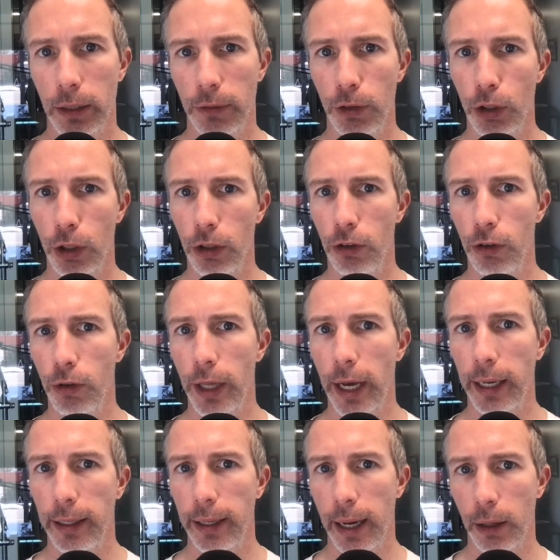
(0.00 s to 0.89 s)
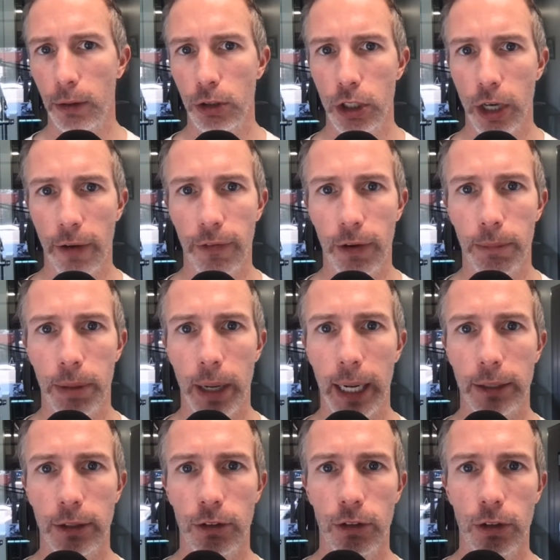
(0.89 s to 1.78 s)
If you can do that now,
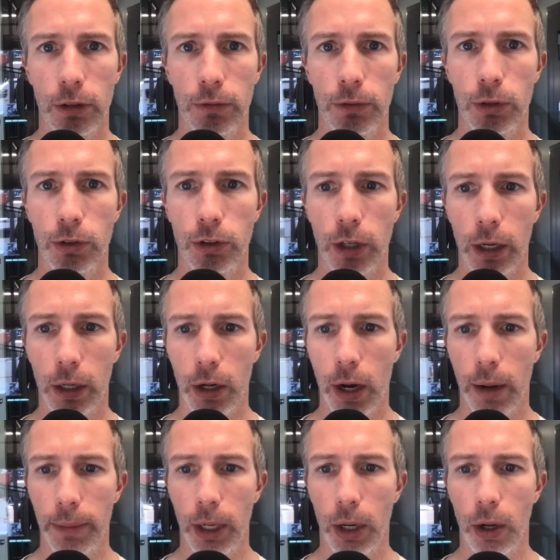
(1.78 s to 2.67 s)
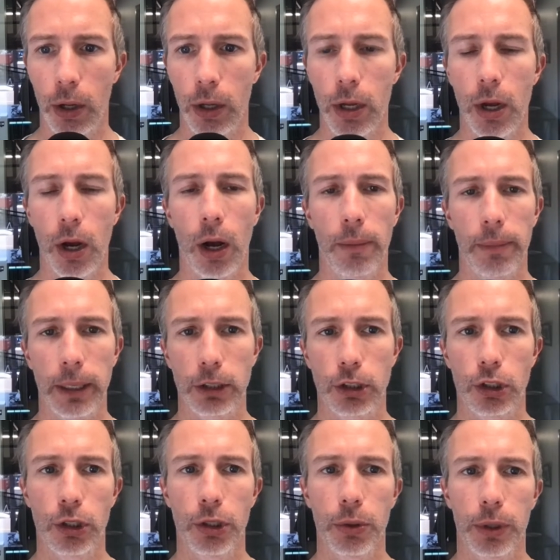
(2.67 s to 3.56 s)
jeff@practiceinterviews.com, and I'll make
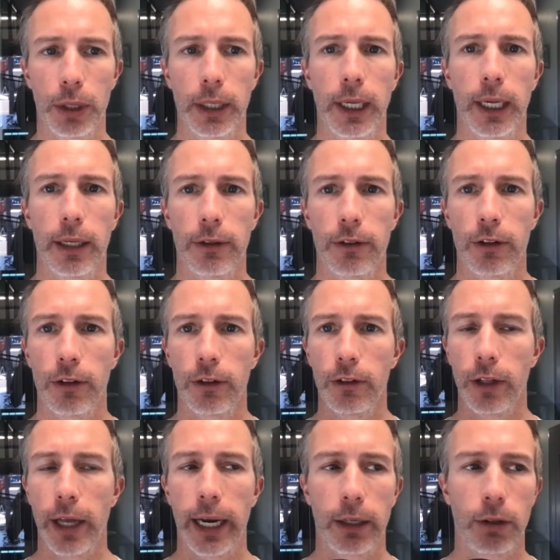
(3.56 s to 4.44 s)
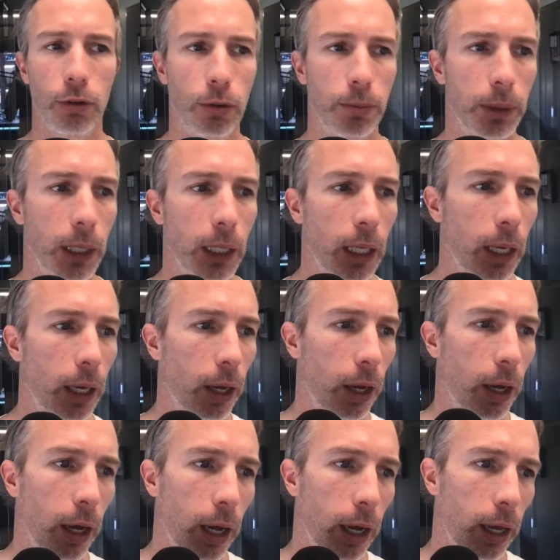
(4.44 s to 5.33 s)
sure you can get into the Slack group.
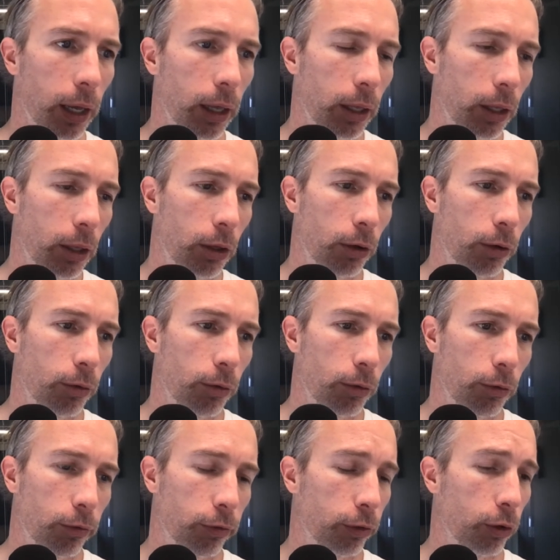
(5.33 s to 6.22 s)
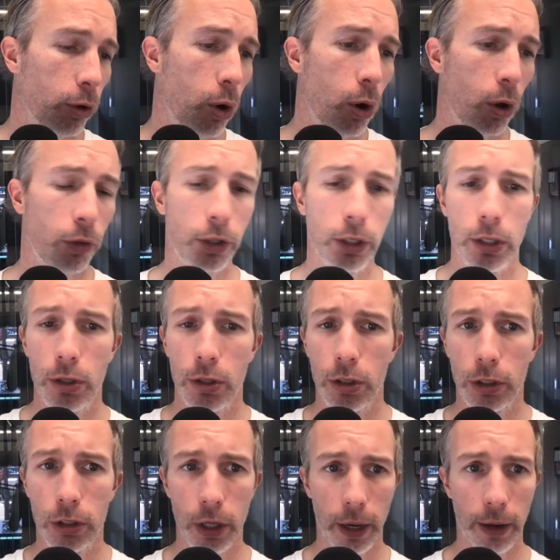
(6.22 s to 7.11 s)
For all the
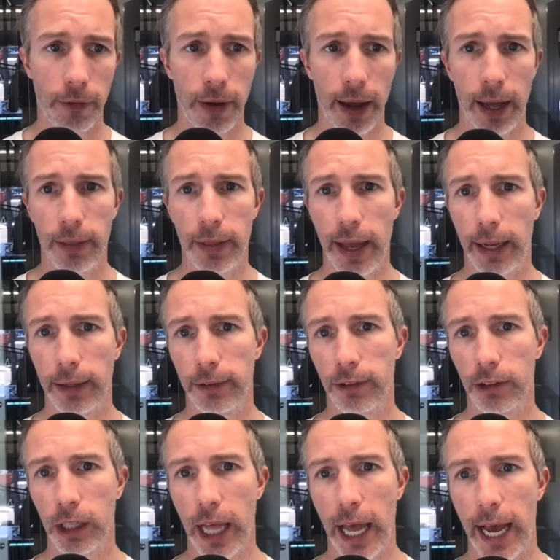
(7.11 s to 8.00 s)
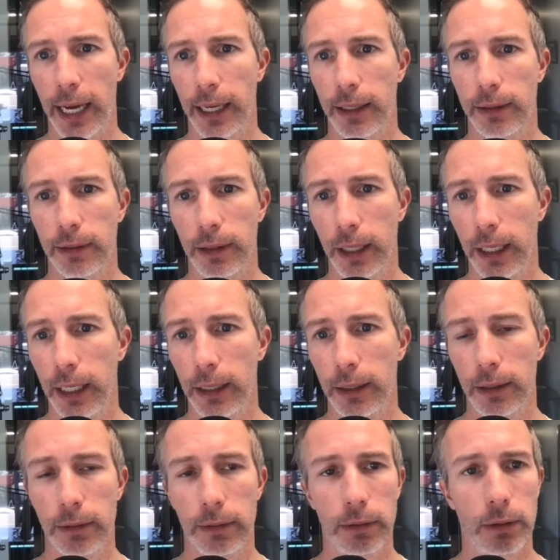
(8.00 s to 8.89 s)
years I've had that Slack
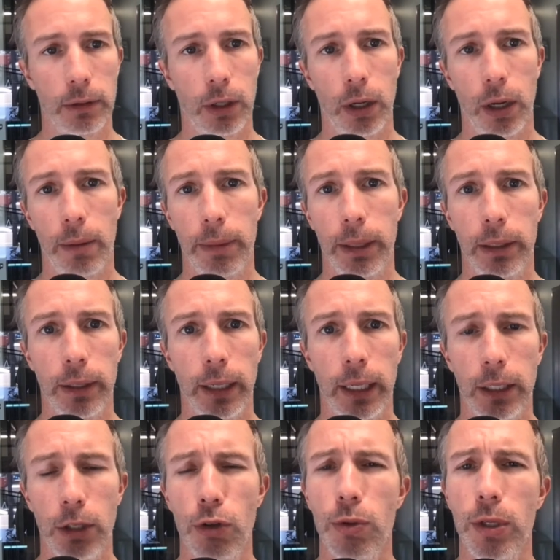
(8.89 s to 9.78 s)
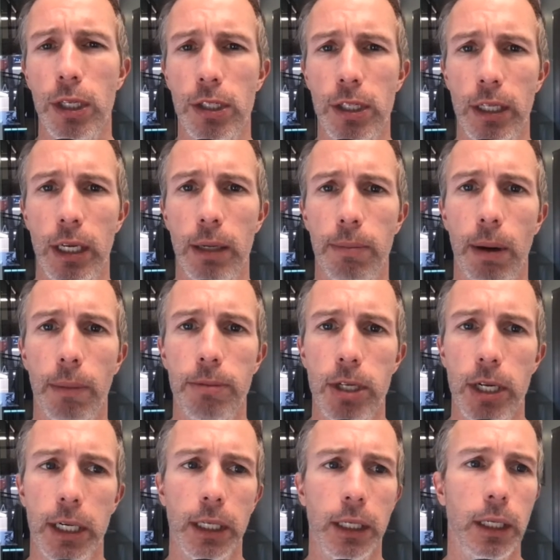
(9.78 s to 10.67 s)
link, and you need to keep
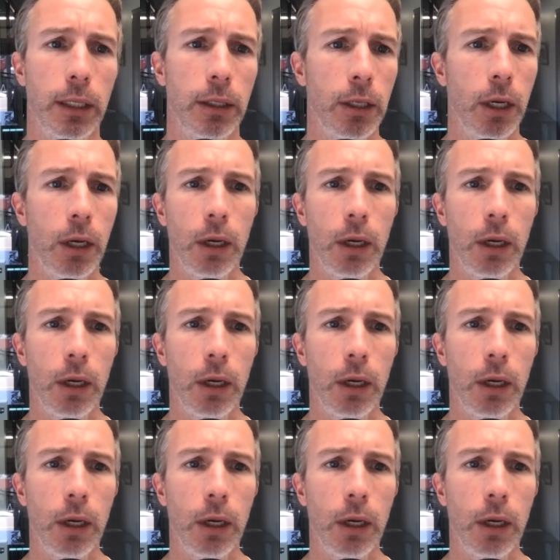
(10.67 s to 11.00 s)
updating it.